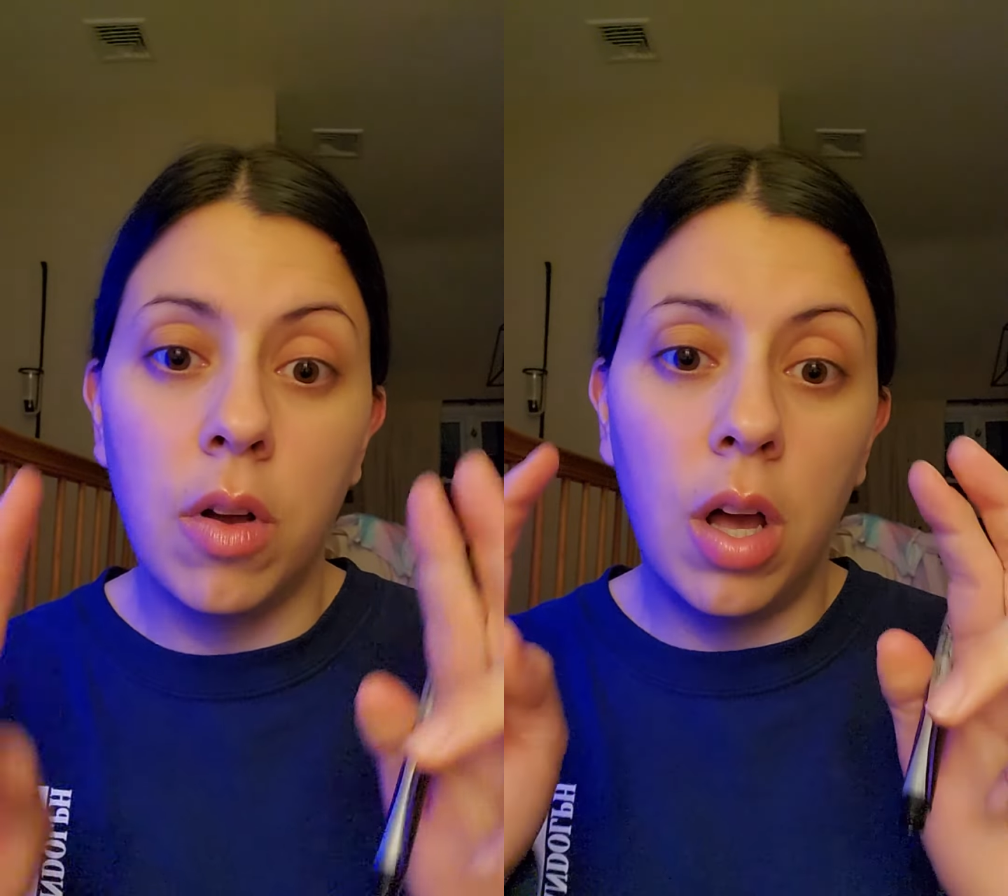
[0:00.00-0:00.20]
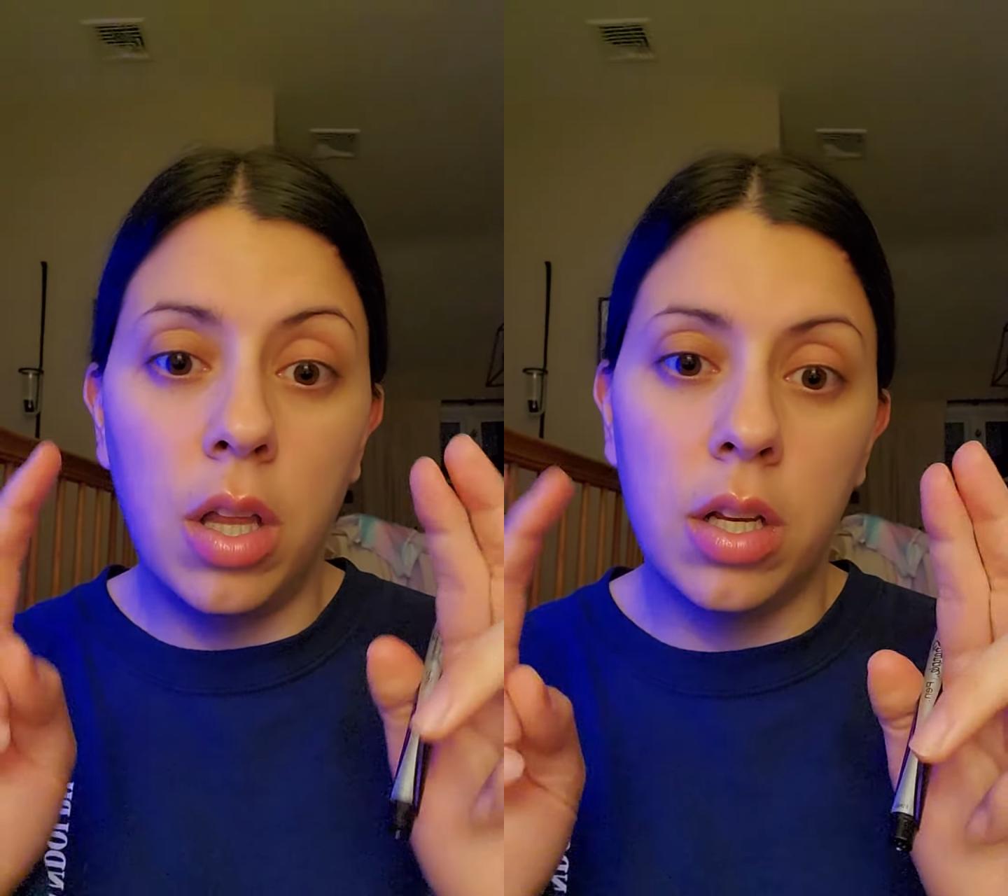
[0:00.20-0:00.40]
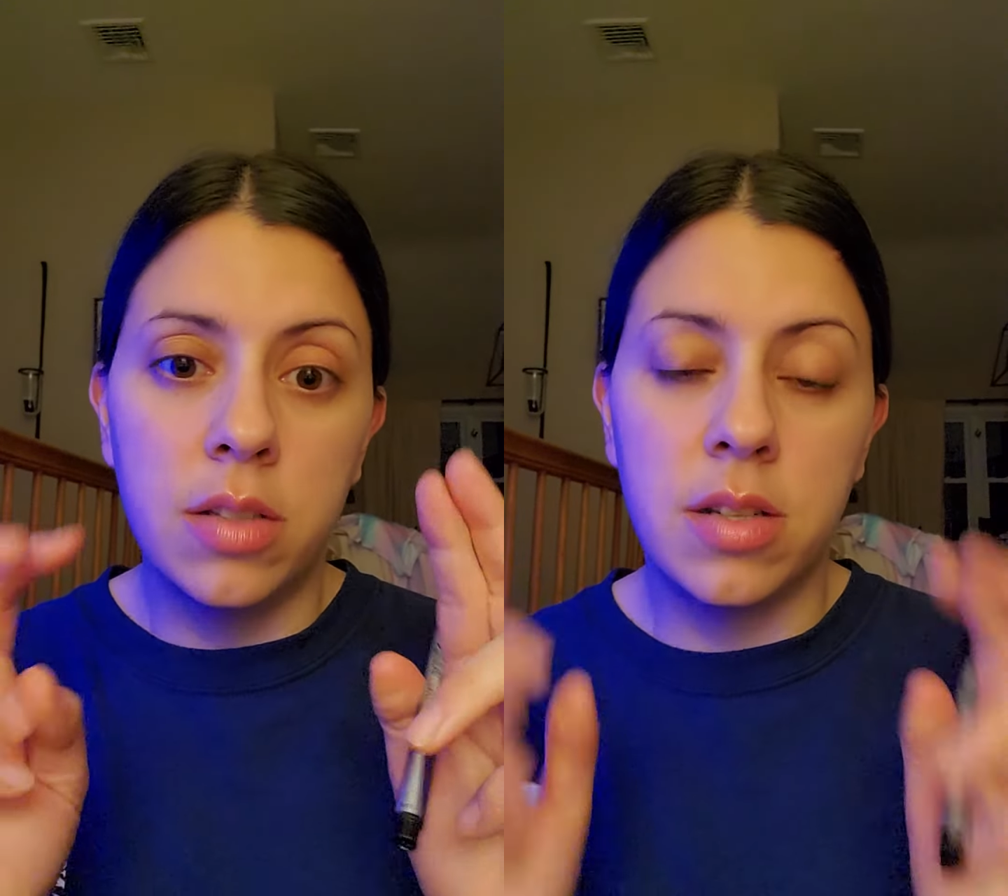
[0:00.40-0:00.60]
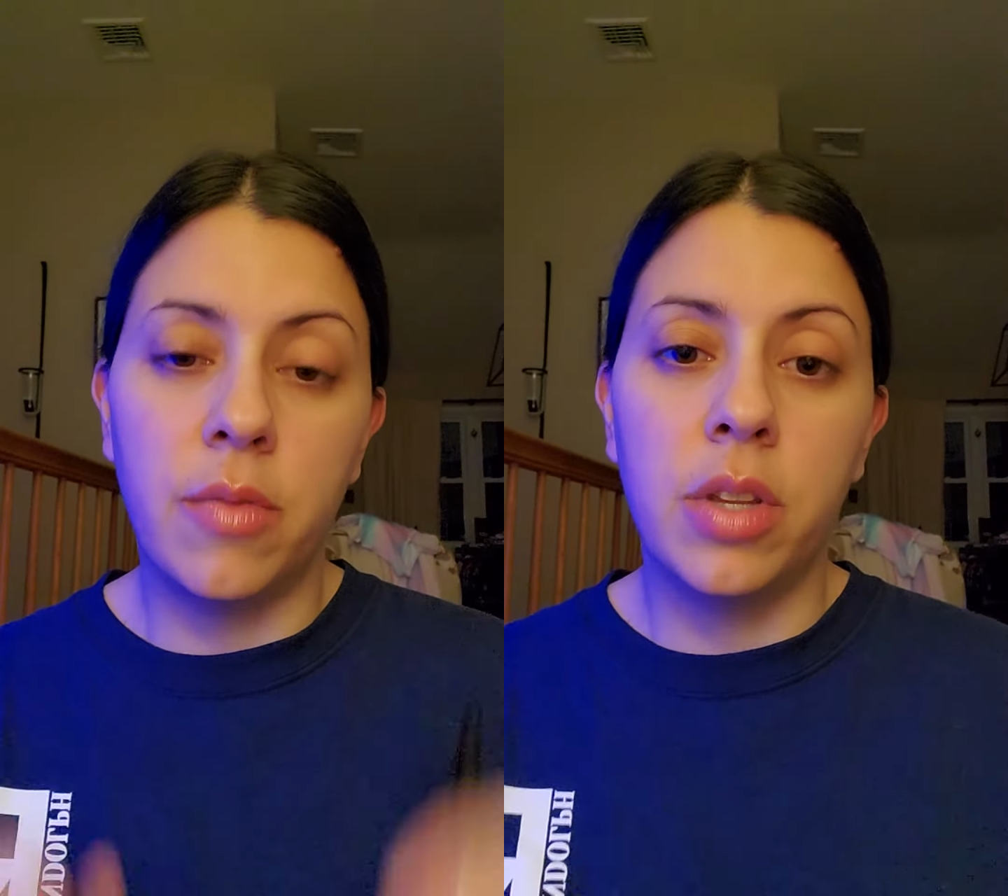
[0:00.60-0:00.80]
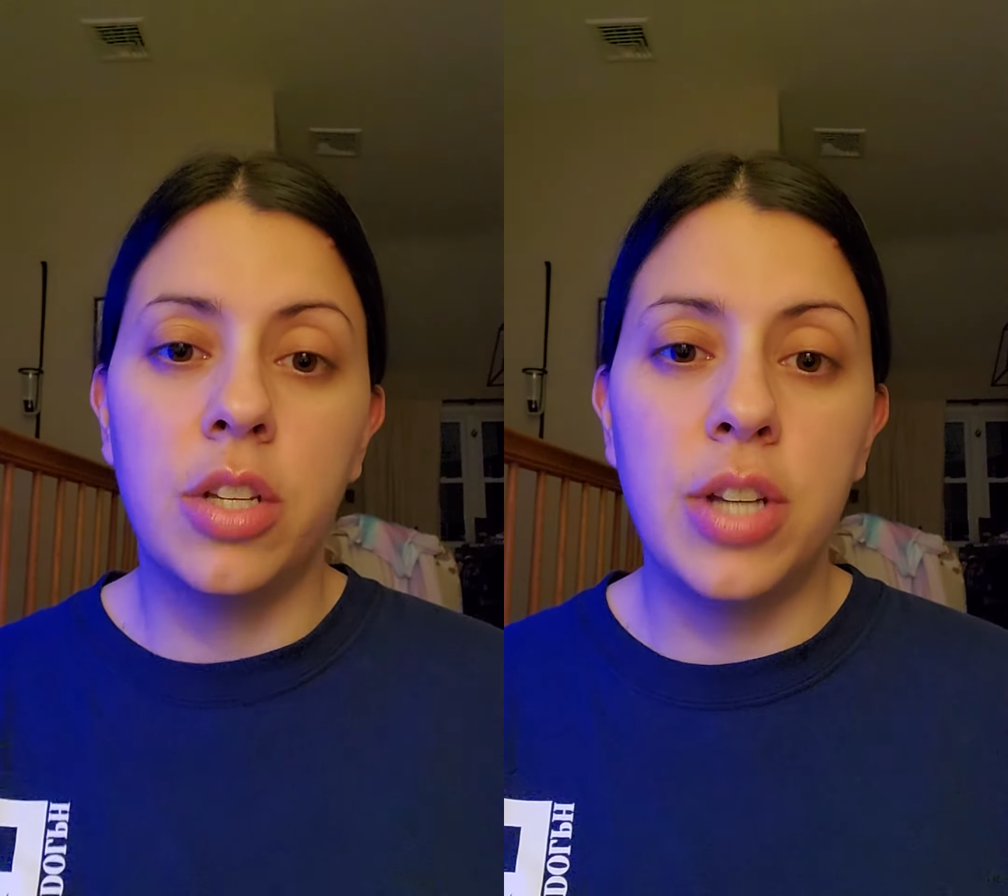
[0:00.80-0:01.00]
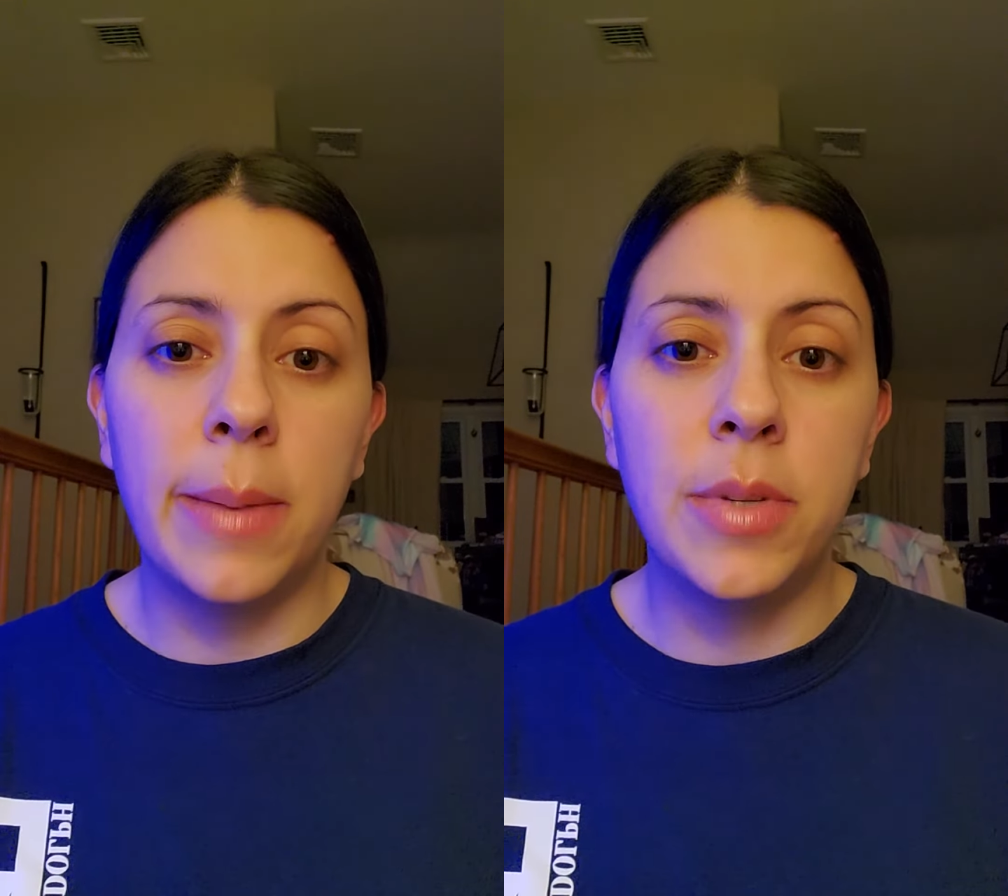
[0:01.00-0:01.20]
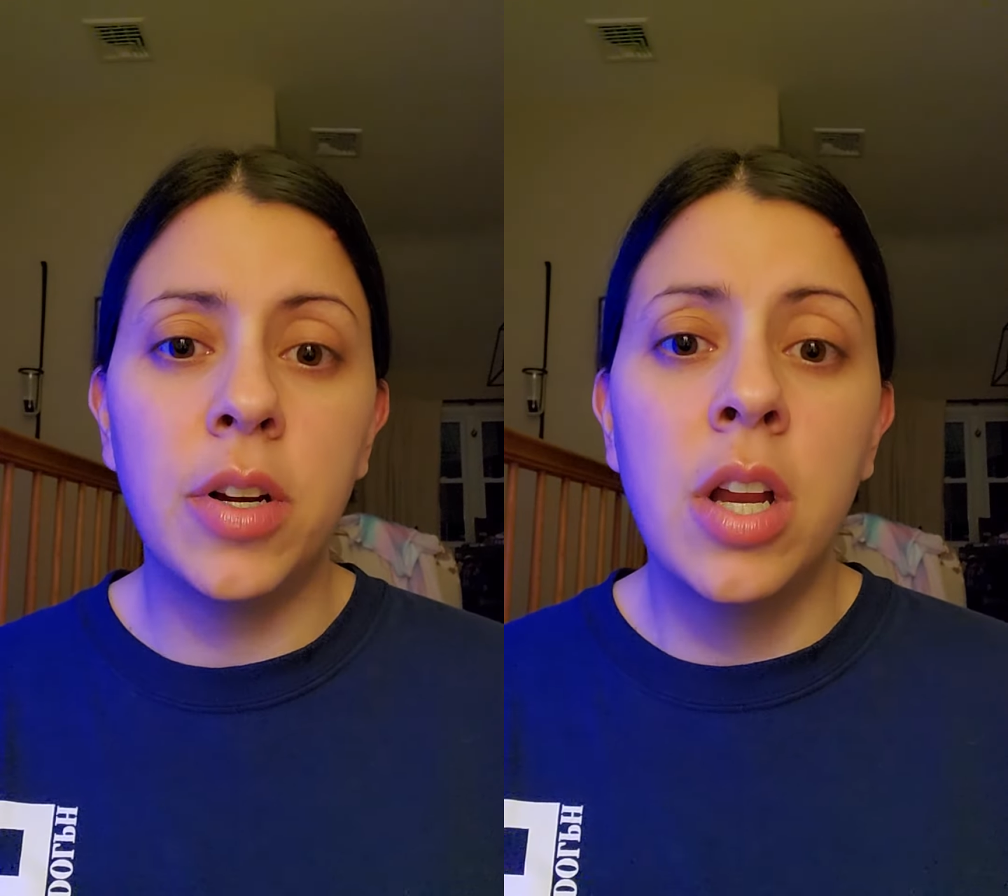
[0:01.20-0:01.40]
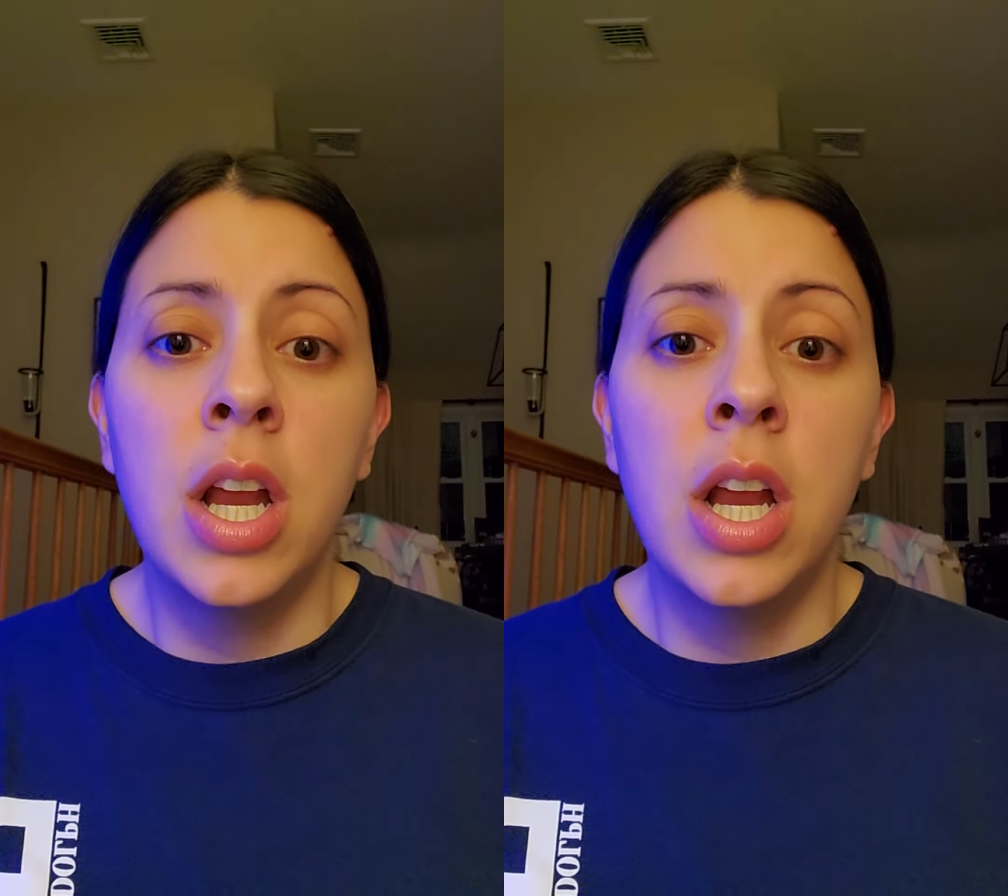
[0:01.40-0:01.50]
call it, because it's not really a chapter.